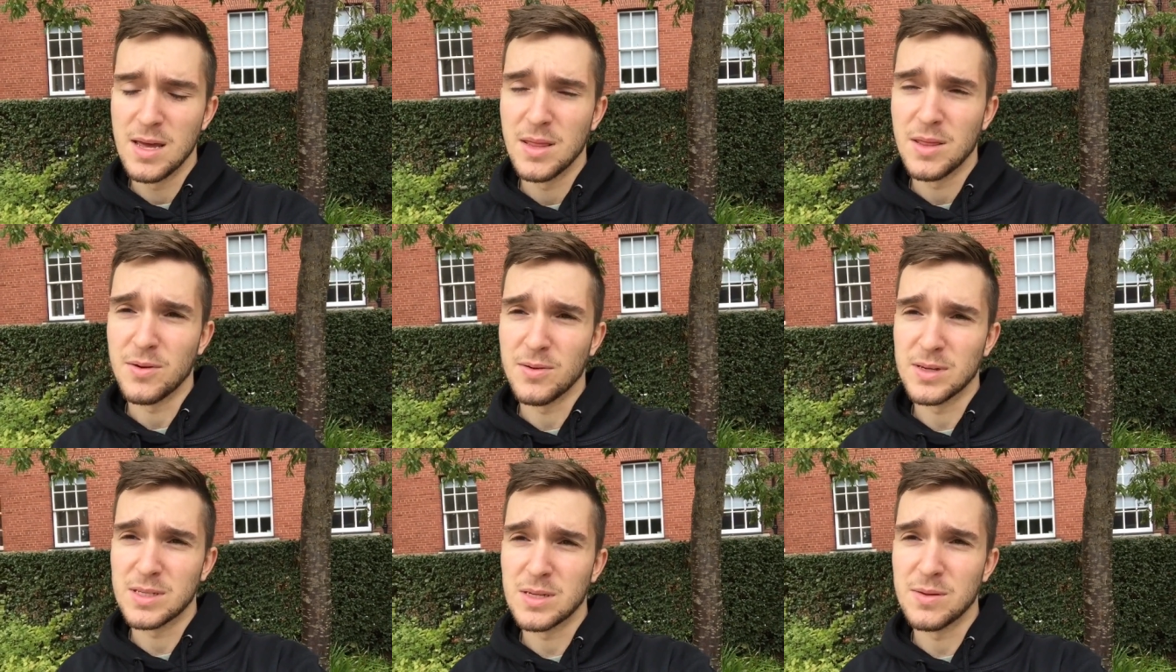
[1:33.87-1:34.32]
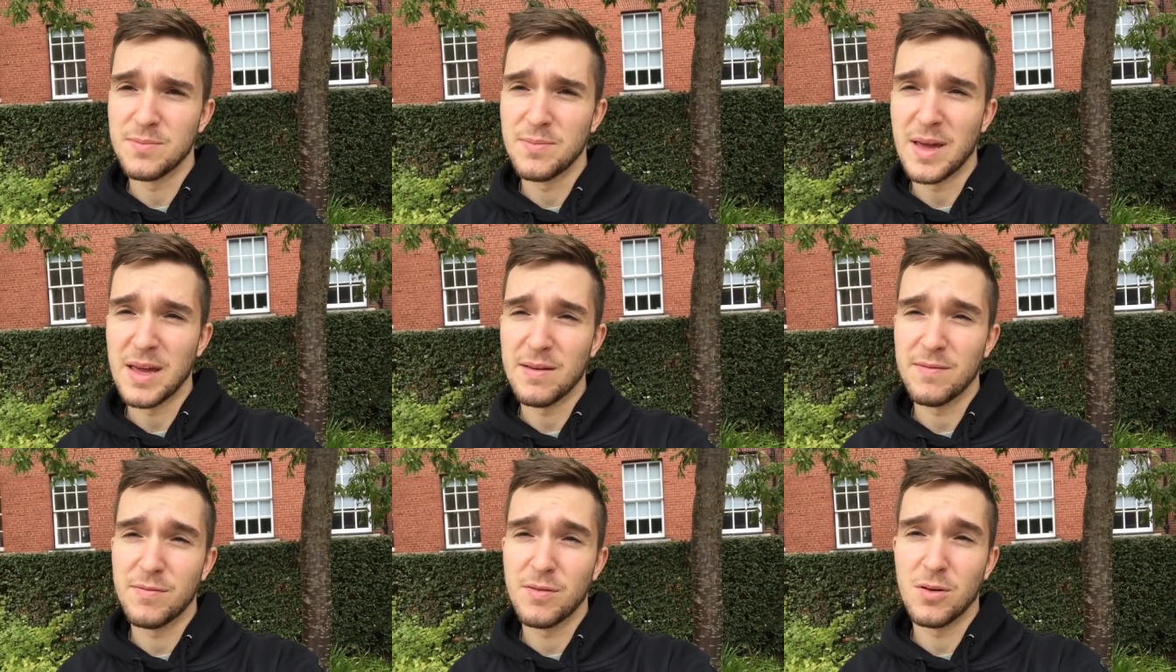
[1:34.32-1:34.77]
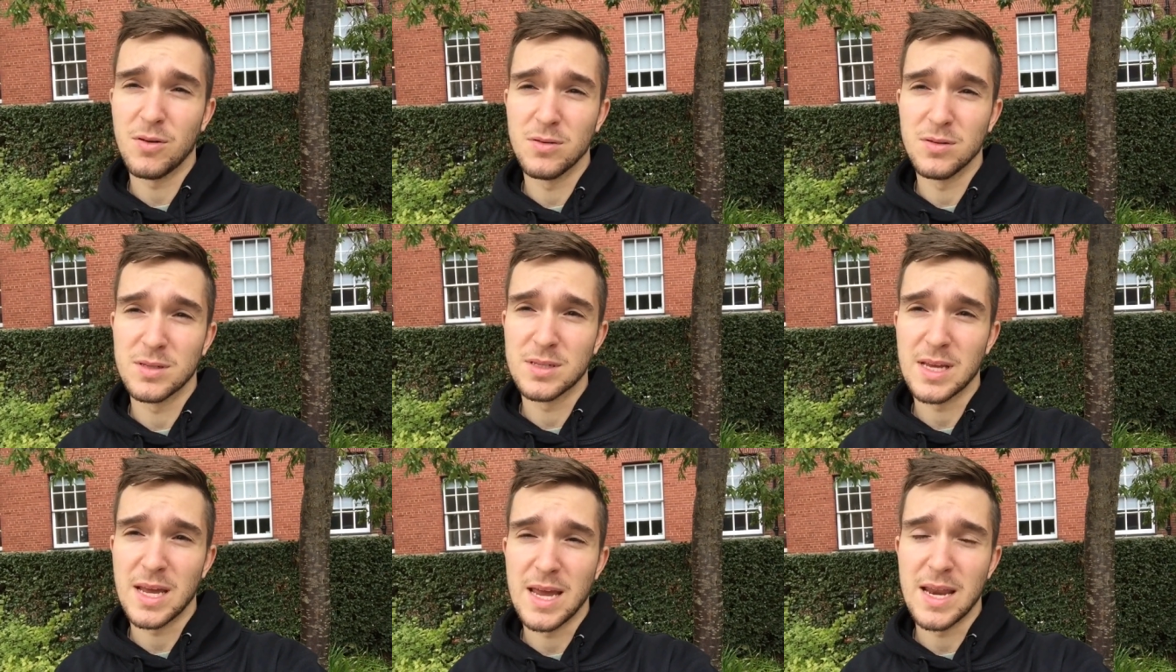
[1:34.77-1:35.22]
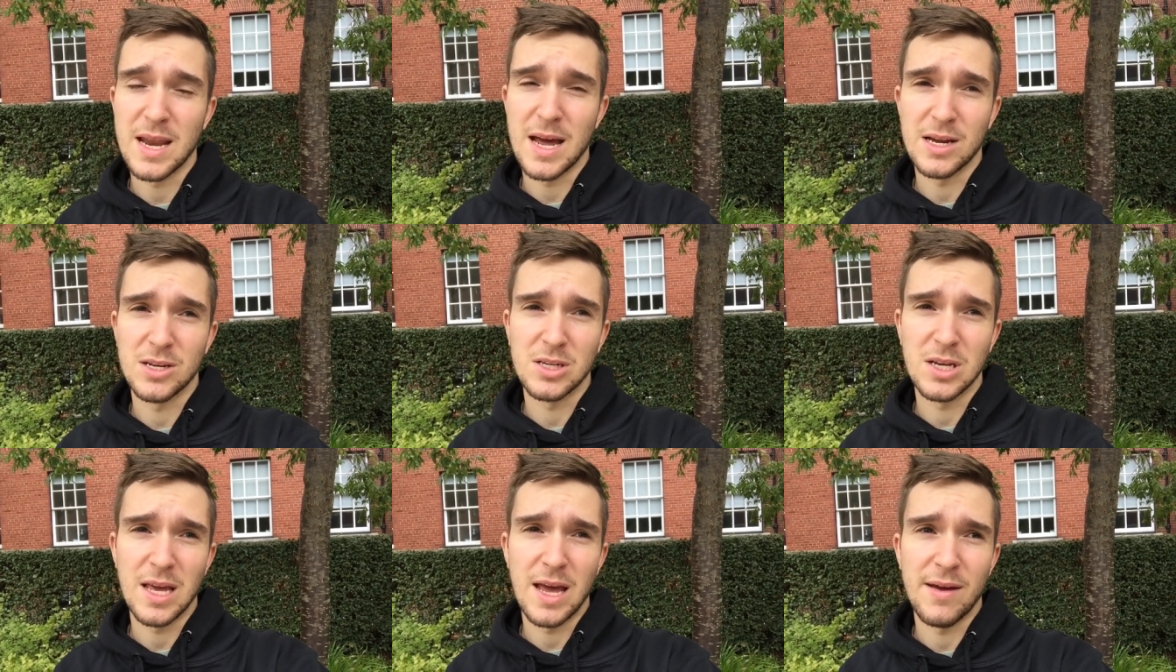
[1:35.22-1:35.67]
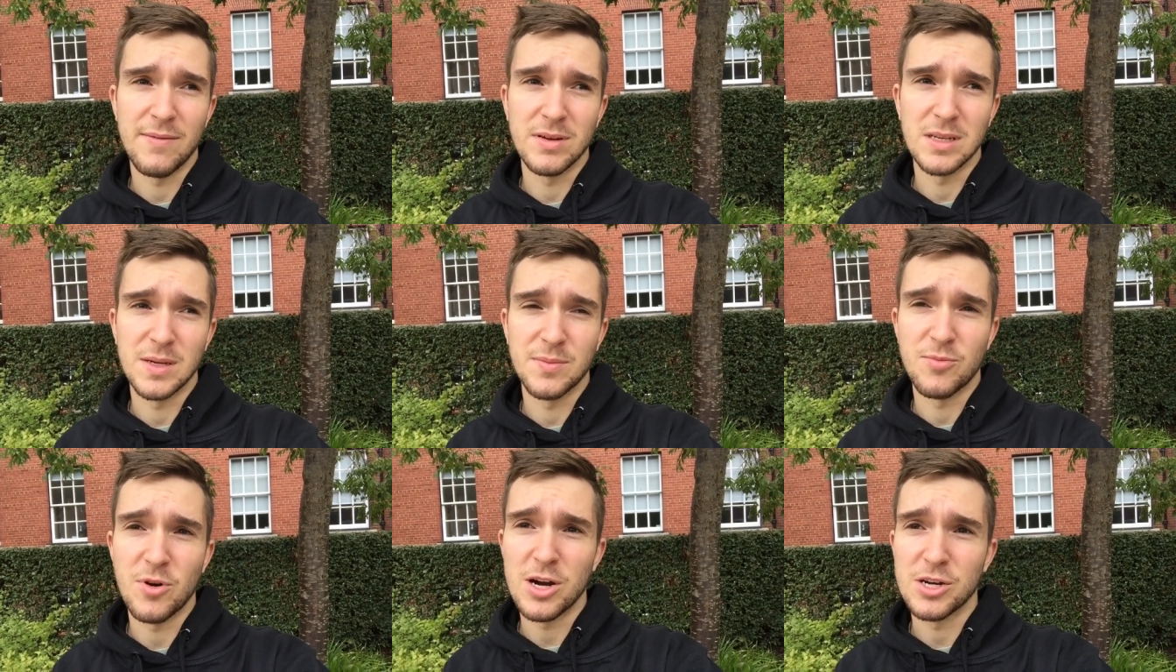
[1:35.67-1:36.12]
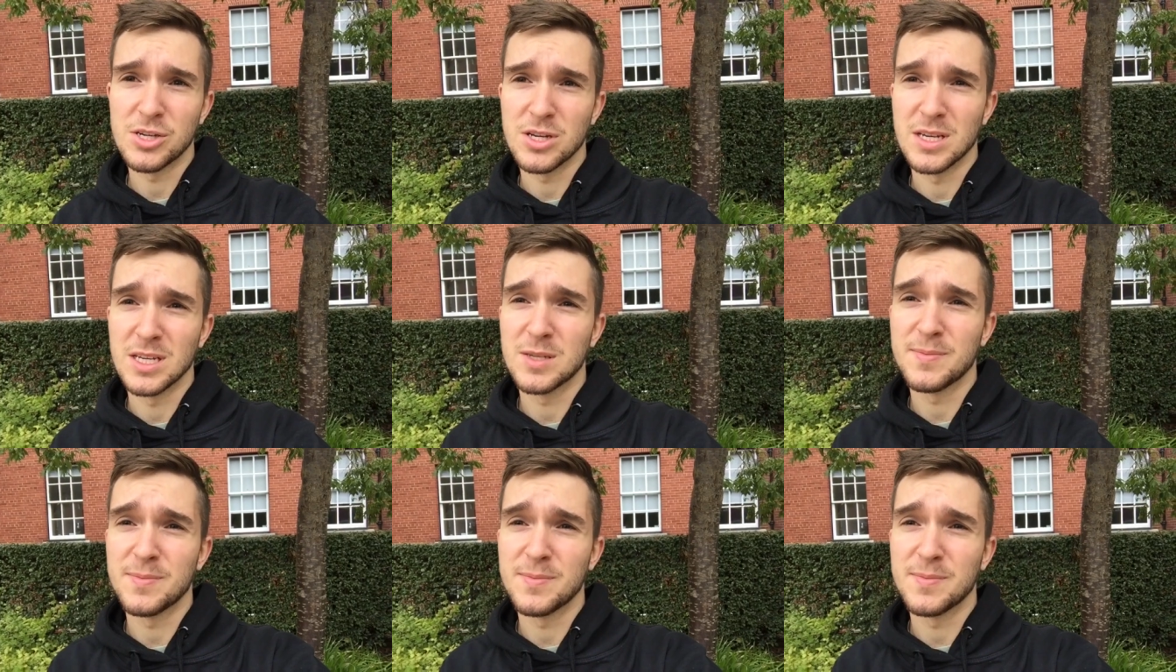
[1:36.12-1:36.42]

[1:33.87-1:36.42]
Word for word: There are some pitfalls in actually having depression,